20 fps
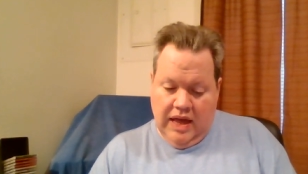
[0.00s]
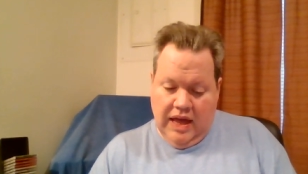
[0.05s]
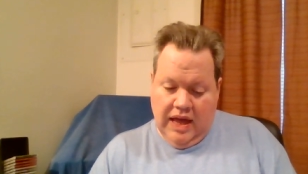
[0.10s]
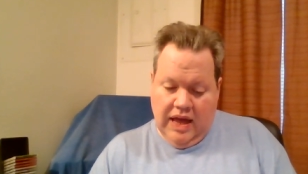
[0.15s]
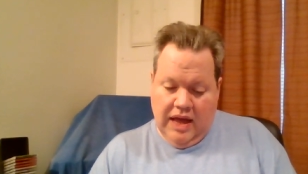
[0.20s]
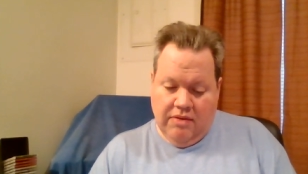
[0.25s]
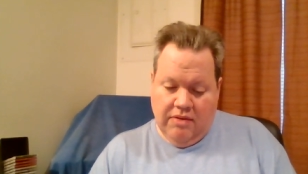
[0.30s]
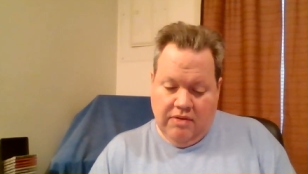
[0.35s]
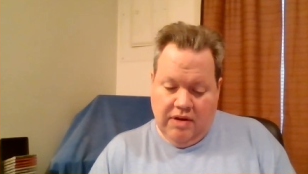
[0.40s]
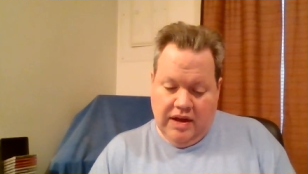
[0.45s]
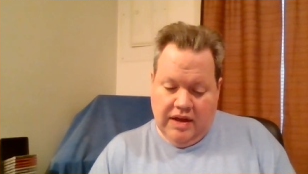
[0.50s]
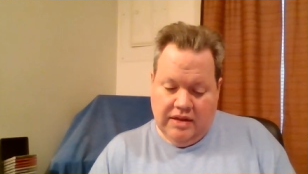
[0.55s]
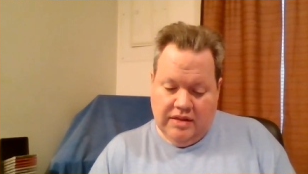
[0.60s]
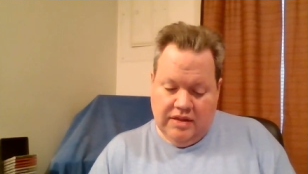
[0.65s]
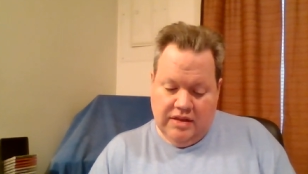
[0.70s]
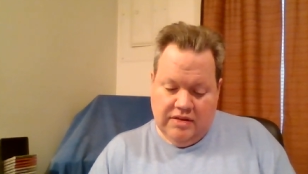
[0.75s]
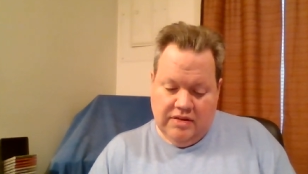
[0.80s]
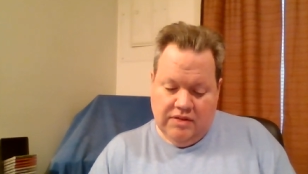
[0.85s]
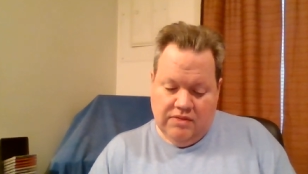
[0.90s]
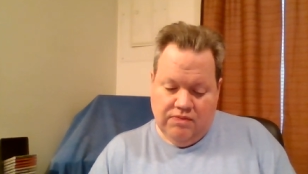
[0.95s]
Anyway,
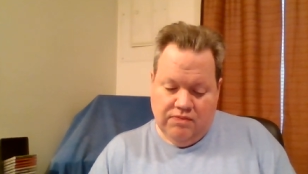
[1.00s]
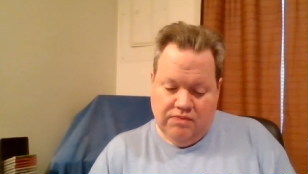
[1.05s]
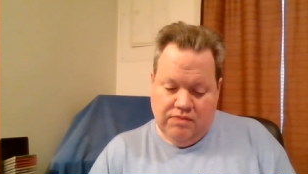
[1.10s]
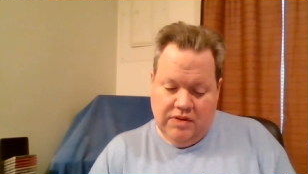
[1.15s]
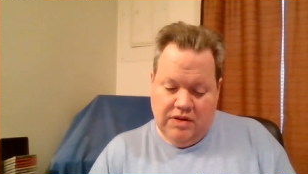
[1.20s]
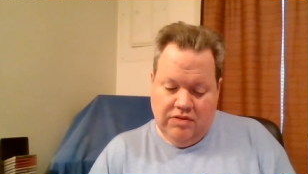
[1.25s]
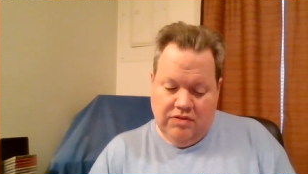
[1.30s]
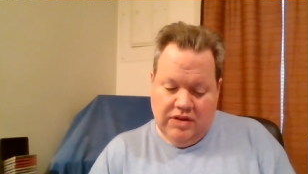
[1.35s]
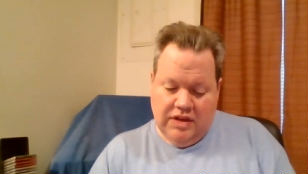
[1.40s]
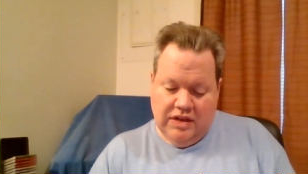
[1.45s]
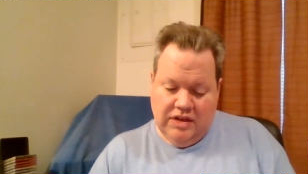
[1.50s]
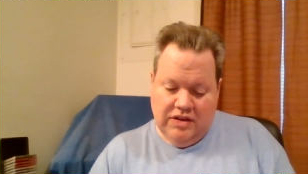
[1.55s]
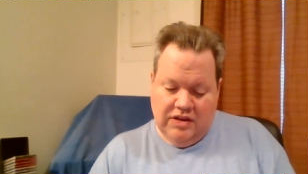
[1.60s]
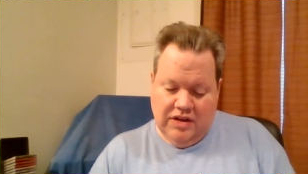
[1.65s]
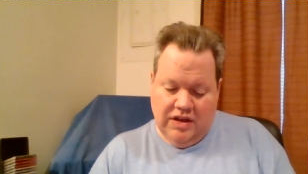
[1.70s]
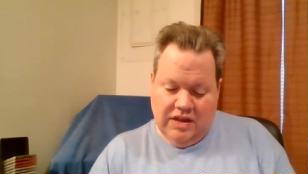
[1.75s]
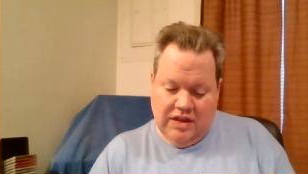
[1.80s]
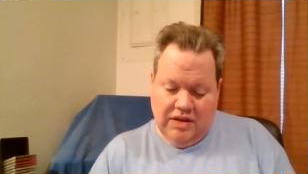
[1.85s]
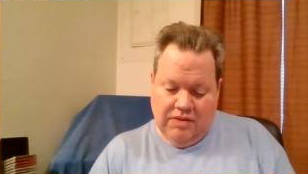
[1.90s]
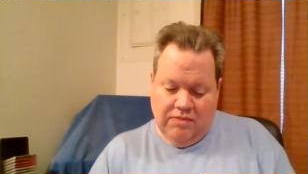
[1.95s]
this is really
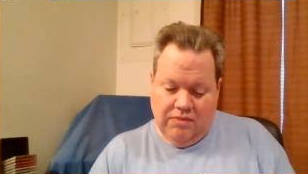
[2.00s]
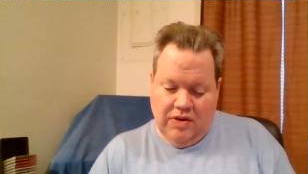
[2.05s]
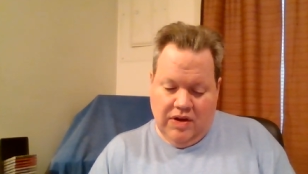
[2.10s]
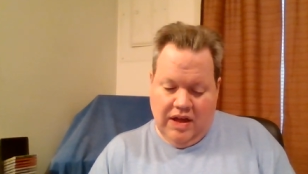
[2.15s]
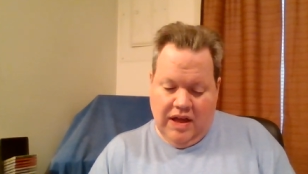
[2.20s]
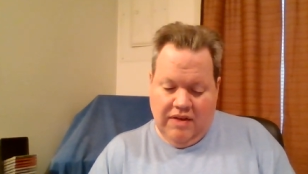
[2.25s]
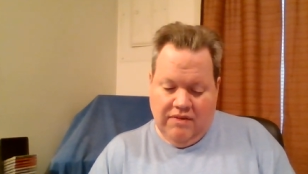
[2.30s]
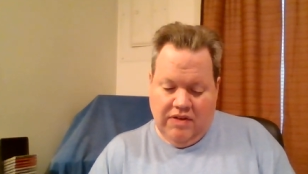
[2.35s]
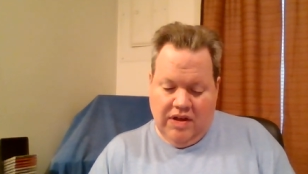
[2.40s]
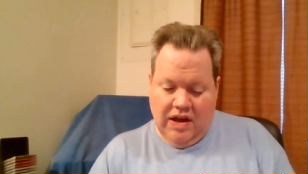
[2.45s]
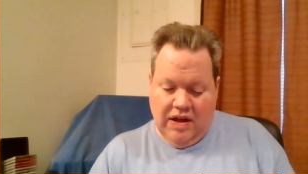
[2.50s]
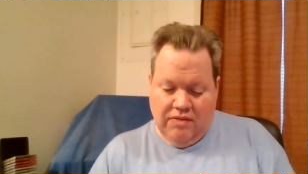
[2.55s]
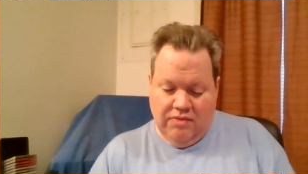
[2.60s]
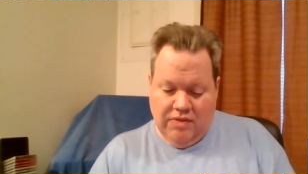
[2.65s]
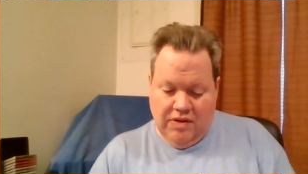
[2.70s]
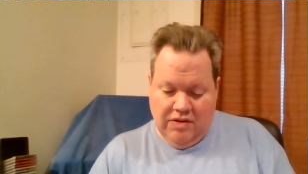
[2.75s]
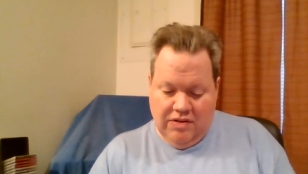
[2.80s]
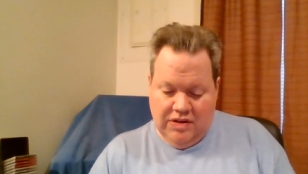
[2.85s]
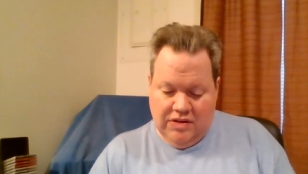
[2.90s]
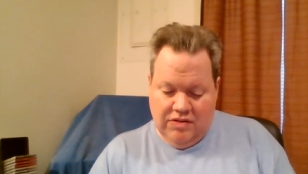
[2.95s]
good and what have you. I
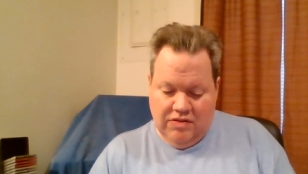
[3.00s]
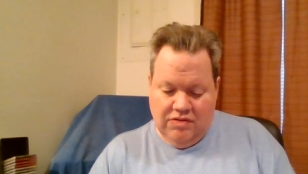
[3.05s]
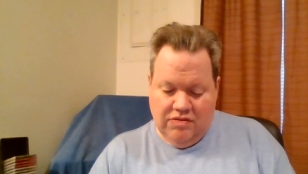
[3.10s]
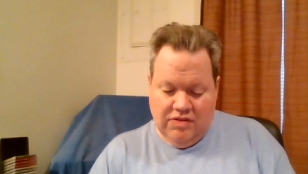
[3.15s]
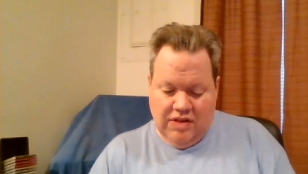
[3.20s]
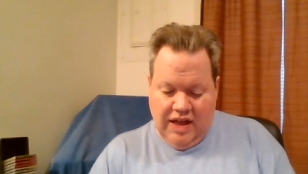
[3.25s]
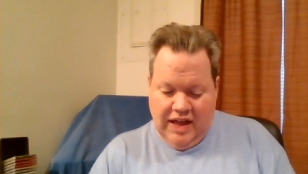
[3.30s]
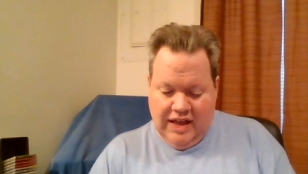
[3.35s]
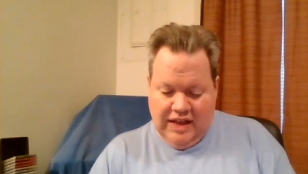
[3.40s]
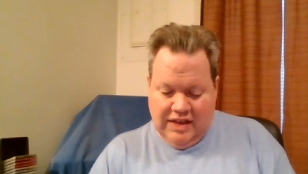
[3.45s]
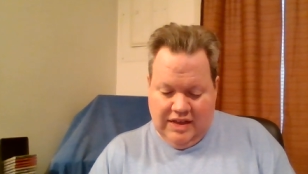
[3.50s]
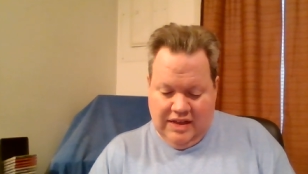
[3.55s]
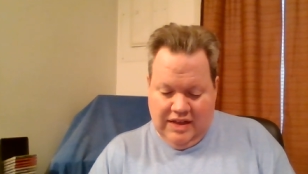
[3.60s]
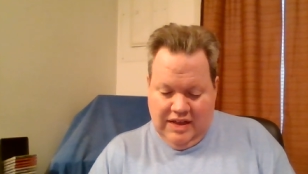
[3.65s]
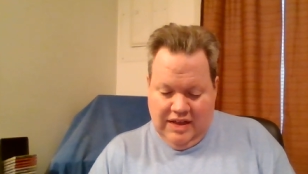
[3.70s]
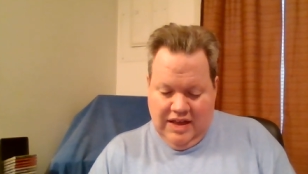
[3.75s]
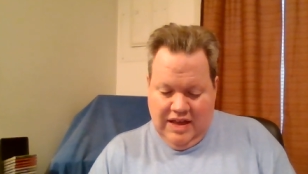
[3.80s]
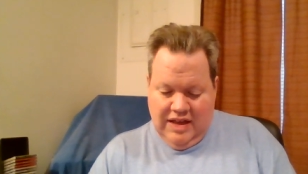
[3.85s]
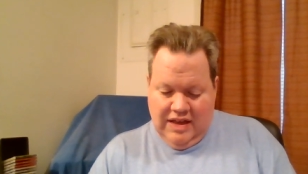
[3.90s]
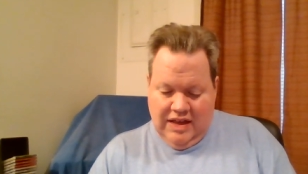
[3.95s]
really do like
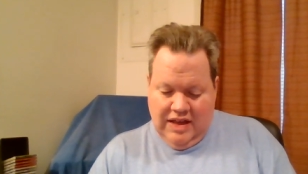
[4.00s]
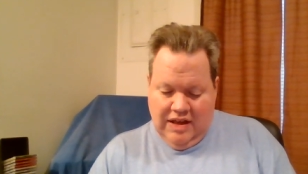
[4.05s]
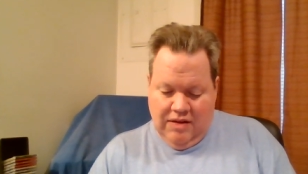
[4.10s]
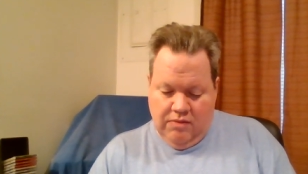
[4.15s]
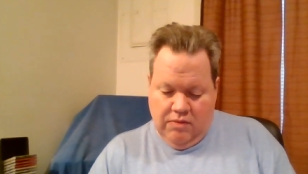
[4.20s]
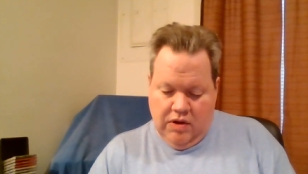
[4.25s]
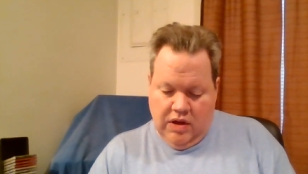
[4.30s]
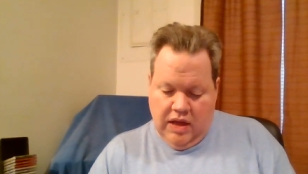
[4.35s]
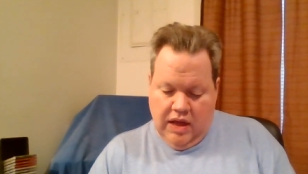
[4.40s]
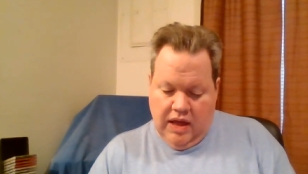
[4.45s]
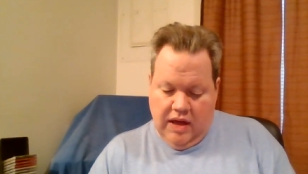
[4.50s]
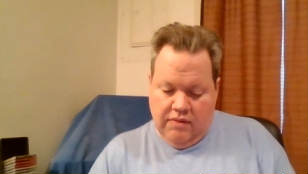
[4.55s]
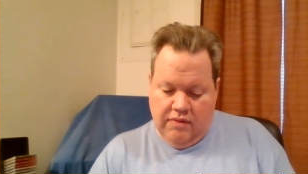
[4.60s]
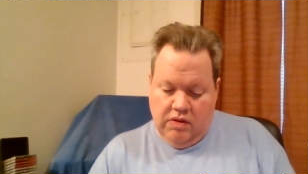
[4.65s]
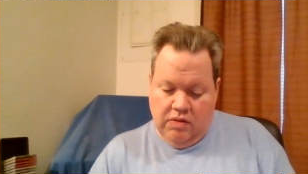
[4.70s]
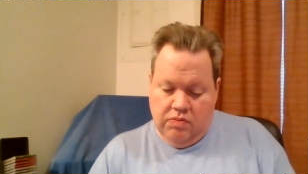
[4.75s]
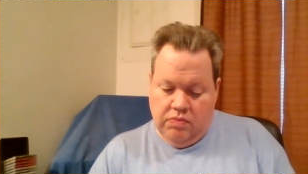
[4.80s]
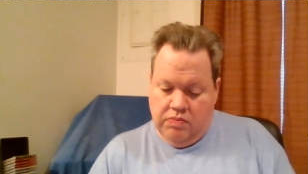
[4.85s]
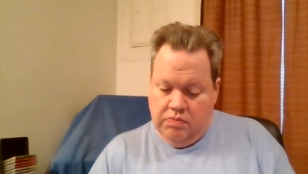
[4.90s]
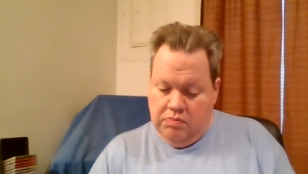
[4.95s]
again what have
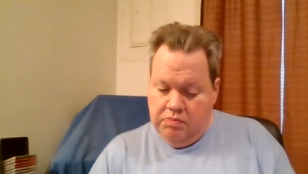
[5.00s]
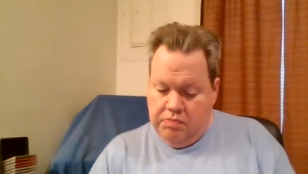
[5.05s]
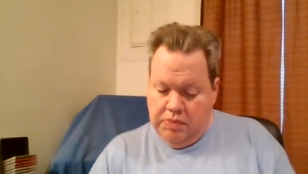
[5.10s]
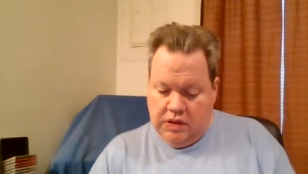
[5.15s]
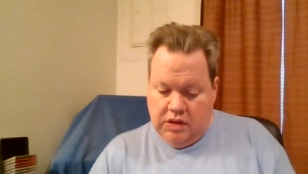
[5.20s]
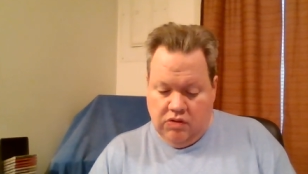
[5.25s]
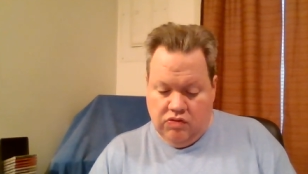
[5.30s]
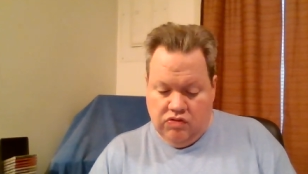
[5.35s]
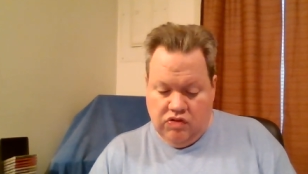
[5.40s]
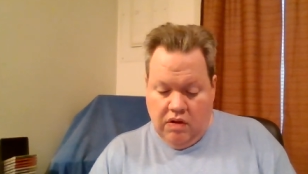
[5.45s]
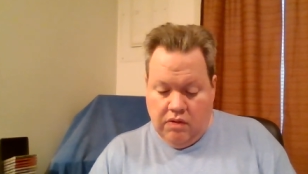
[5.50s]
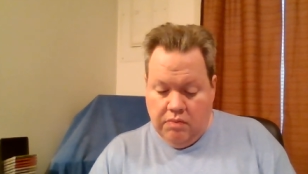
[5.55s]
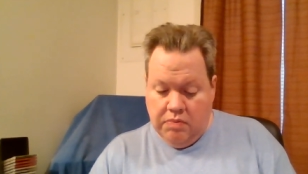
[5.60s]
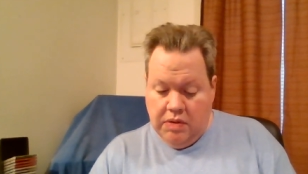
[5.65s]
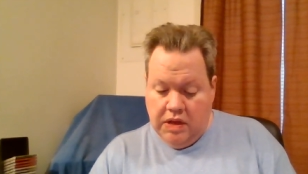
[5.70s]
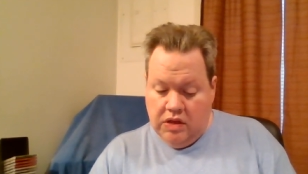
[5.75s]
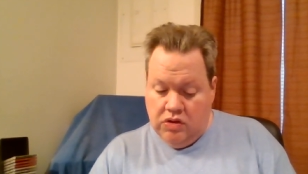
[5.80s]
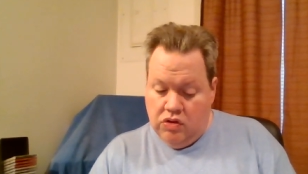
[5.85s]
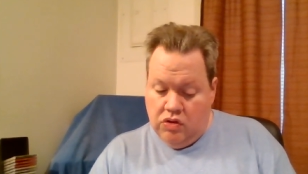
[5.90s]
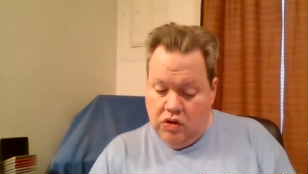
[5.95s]
you, but there's never
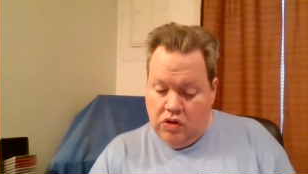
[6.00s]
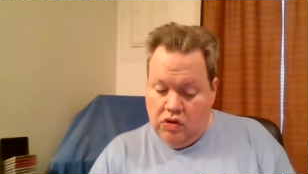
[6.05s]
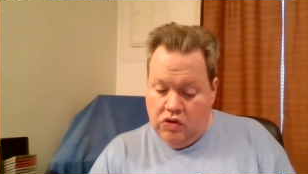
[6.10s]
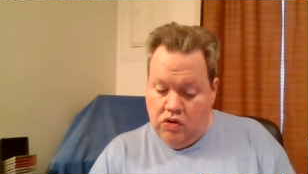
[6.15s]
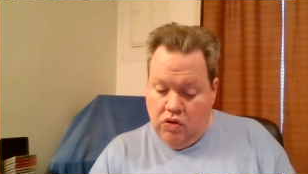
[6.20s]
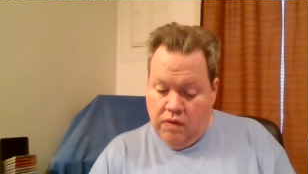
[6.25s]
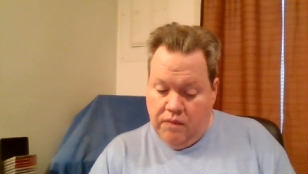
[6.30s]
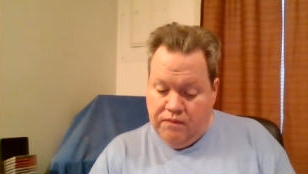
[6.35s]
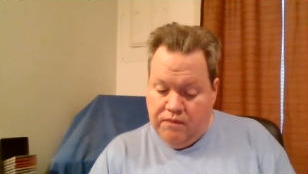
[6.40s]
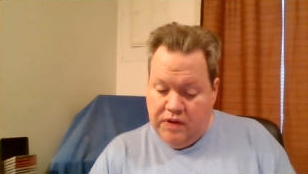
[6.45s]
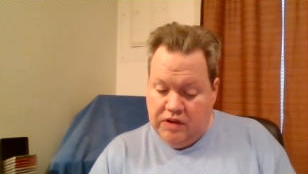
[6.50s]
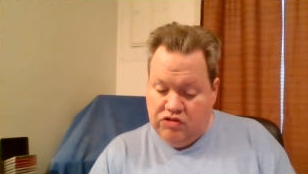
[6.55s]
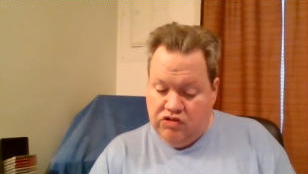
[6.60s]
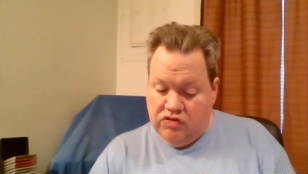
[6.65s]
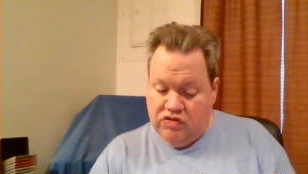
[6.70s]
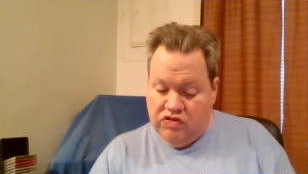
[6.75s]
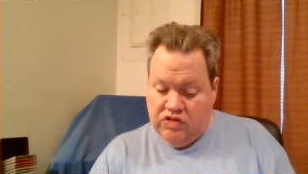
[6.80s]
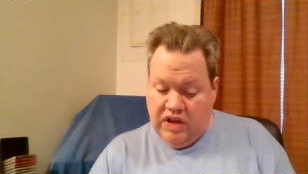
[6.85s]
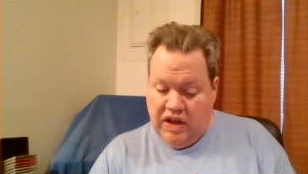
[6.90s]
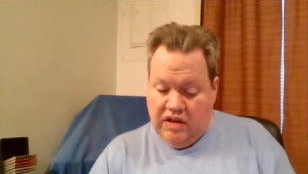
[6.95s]
been no
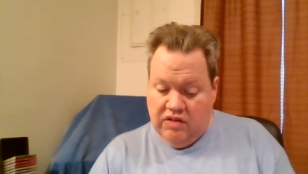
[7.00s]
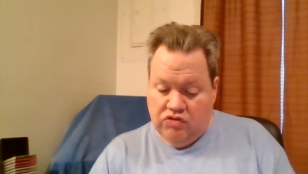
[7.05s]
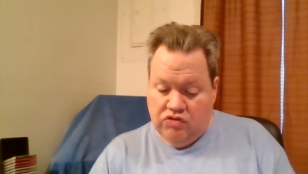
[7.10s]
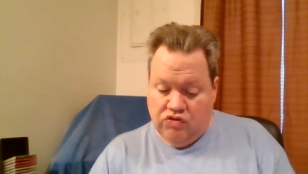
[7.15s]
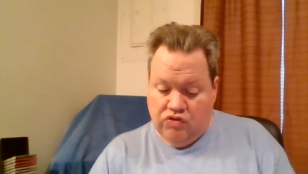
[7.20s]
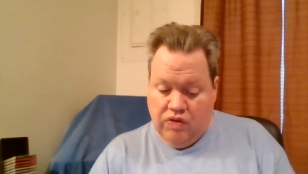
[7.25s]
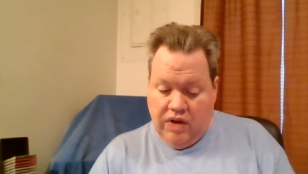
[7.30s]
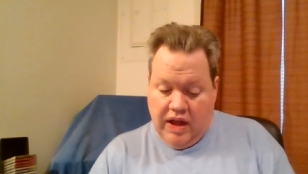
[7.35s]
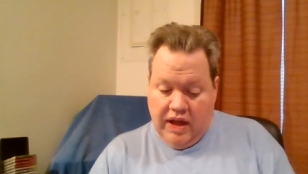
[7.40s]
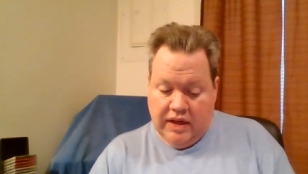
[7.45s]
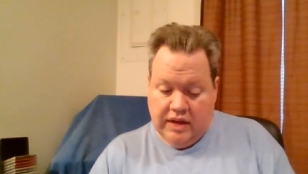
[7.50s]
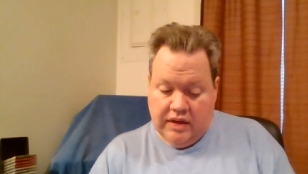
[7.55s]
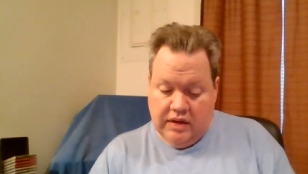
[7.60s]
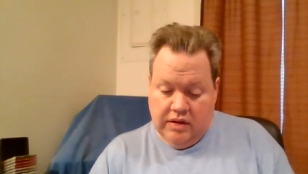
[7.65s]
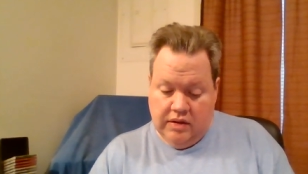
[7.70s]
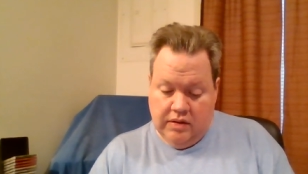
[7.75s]
official soundtrack.